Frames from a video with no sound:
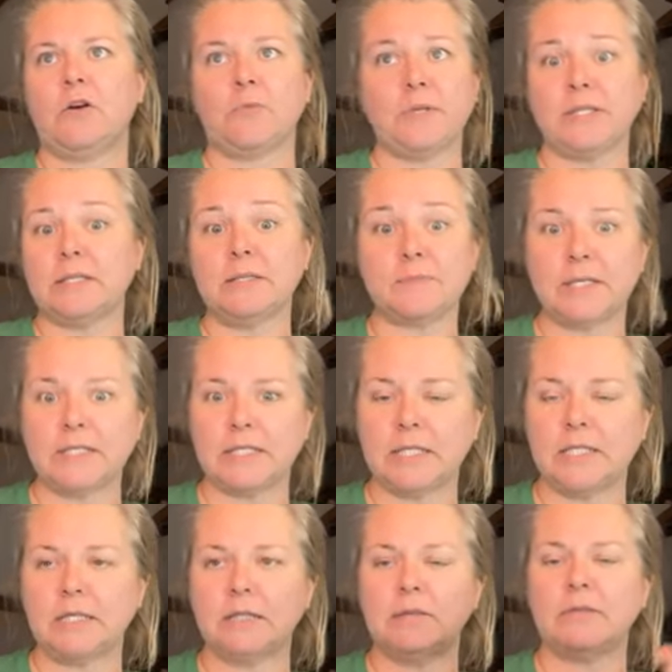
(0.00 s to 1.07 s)
or Mrs.
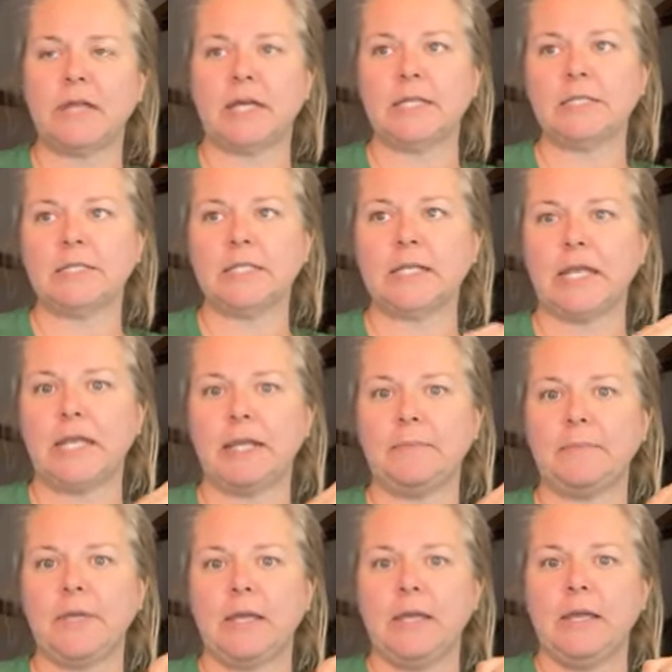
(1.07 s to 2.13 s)
Munson. That is the
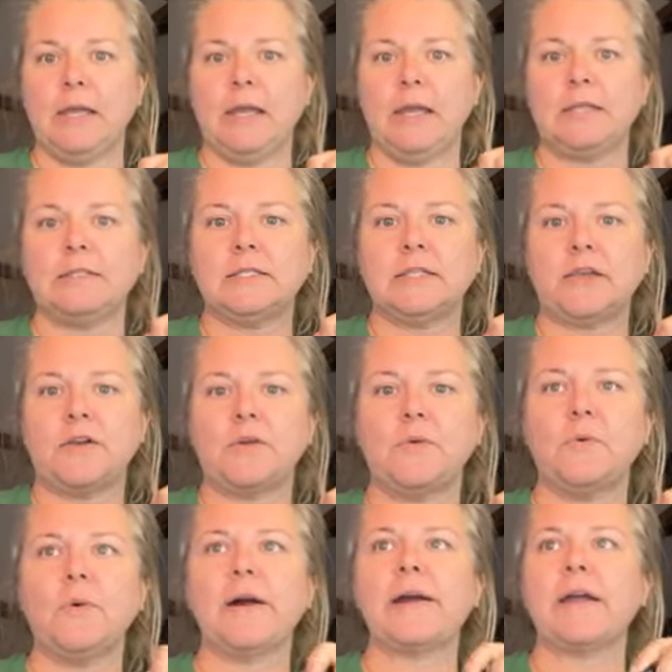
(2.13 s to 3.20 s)
name. And
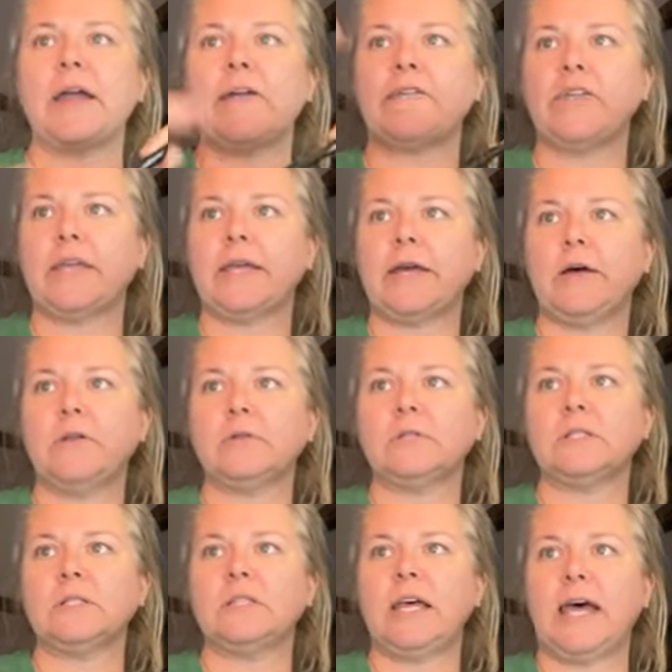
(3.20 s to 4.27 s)
so everything
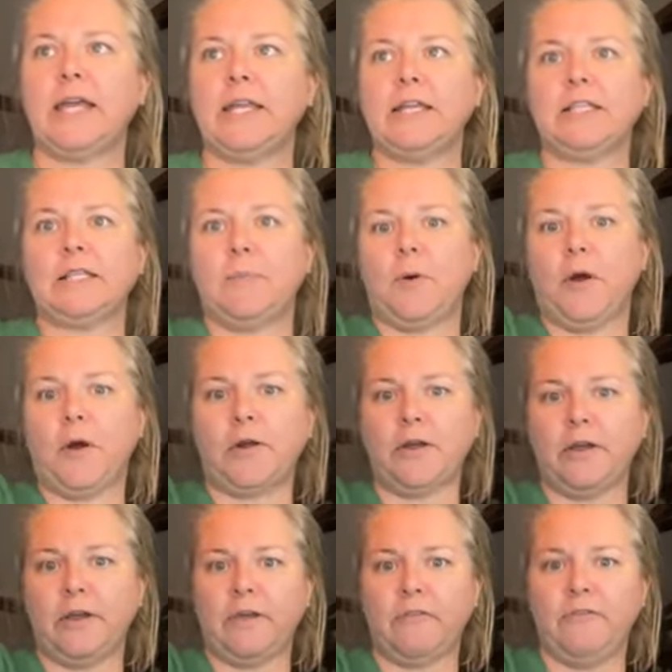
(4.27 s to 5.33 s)
else that is a
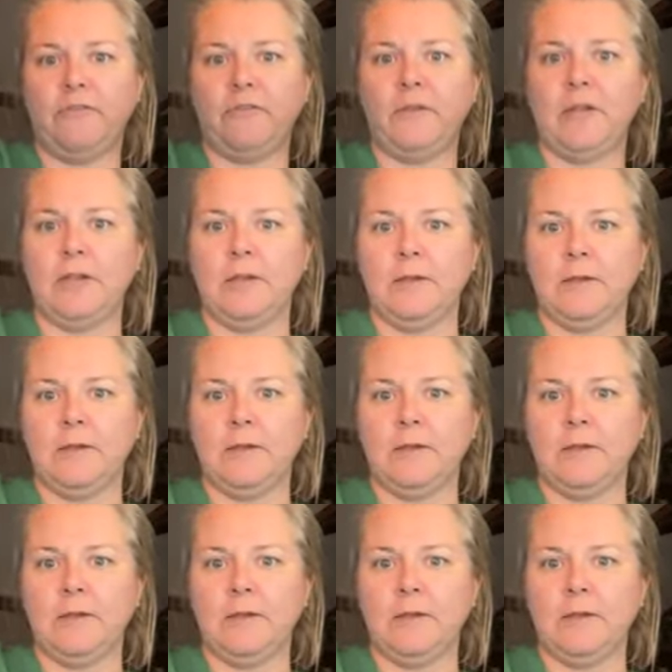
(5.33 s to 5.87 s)
part of